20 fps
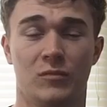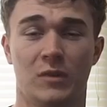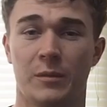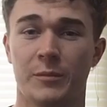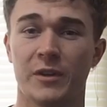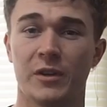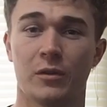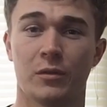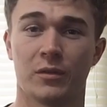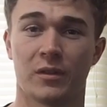let
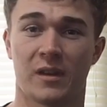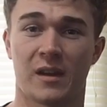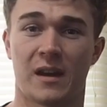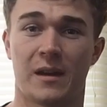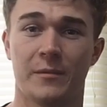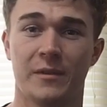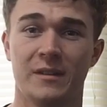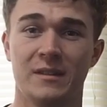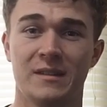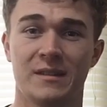me know in the
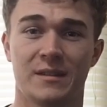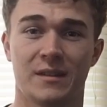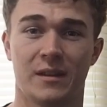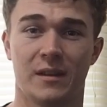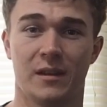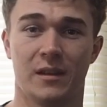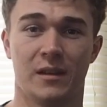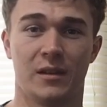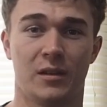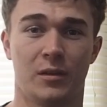comments
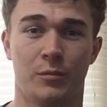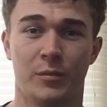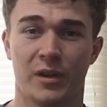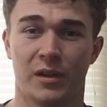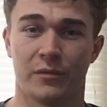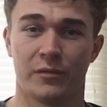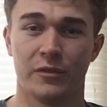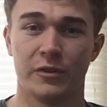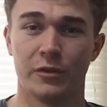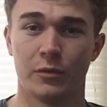and I'll make
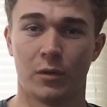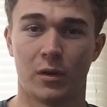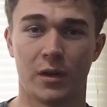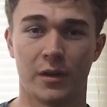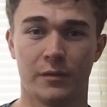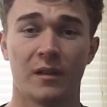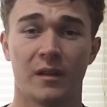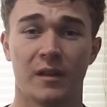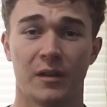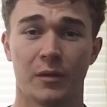a video on
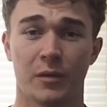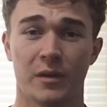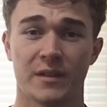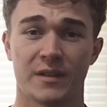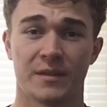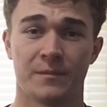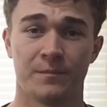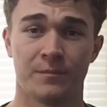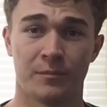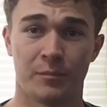it.
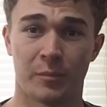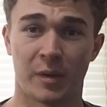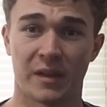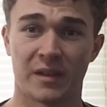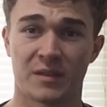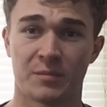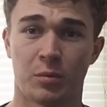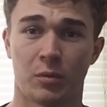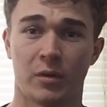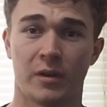Anyways, by
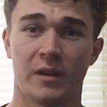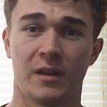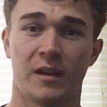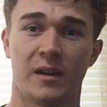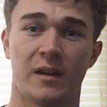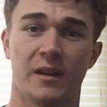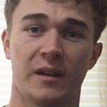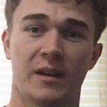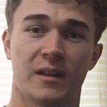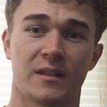this point
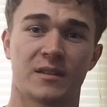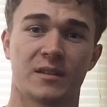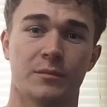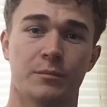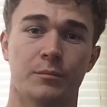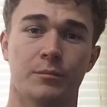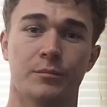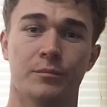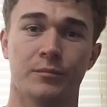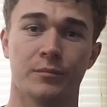I got
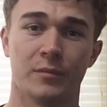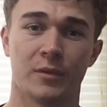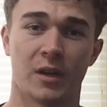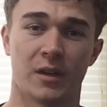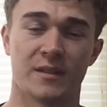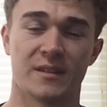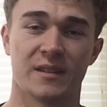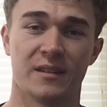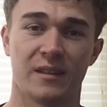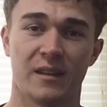some
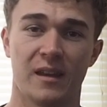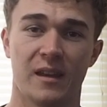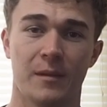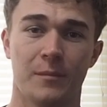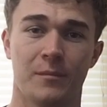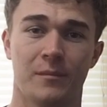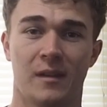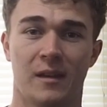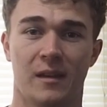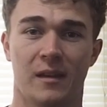guns in the
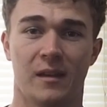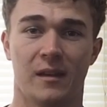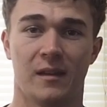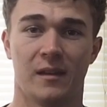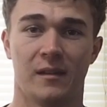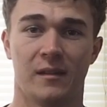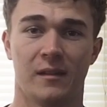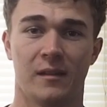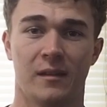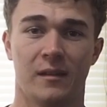game
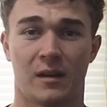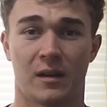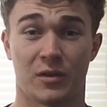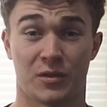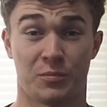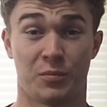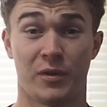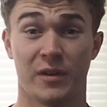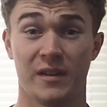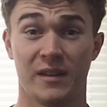and I was
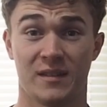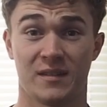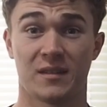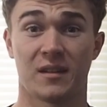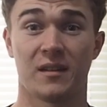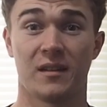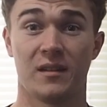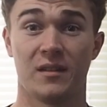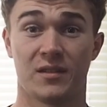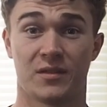pretty
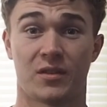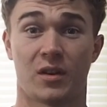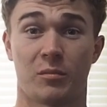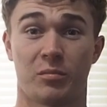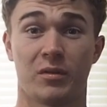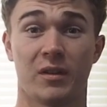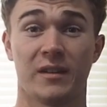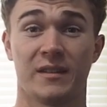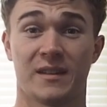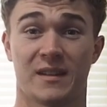excited to start
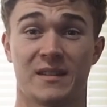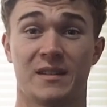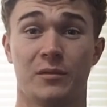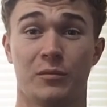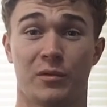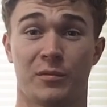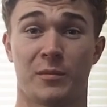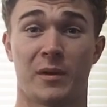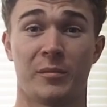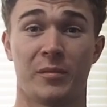playtesting
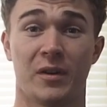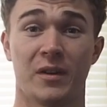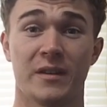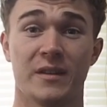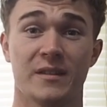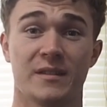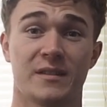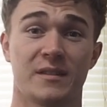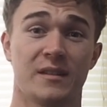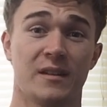with my
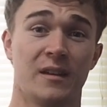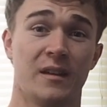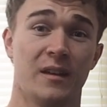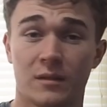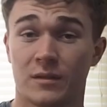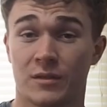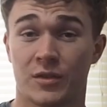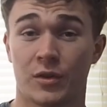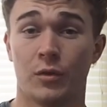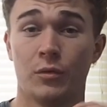buddies.
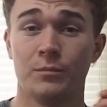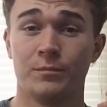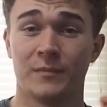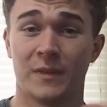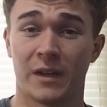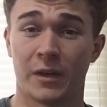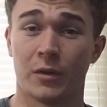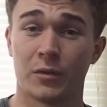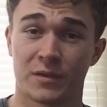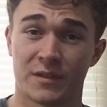So
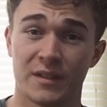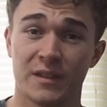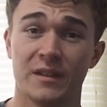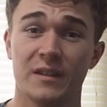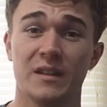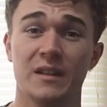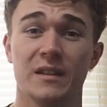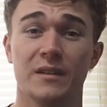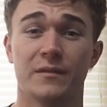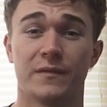I hosted
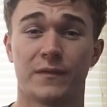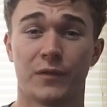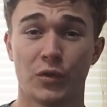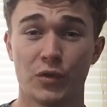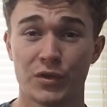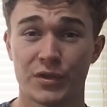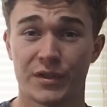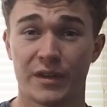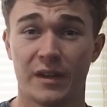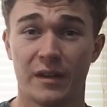the
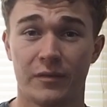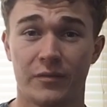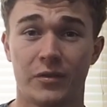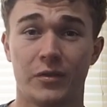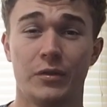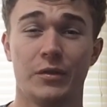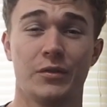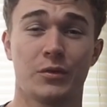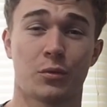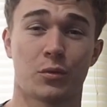first
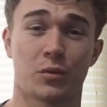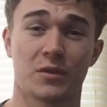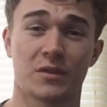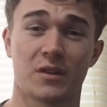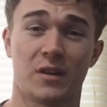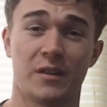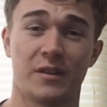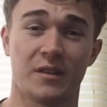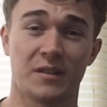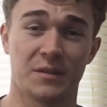ever Squirrels
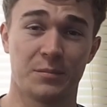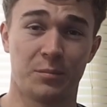Gone Nuts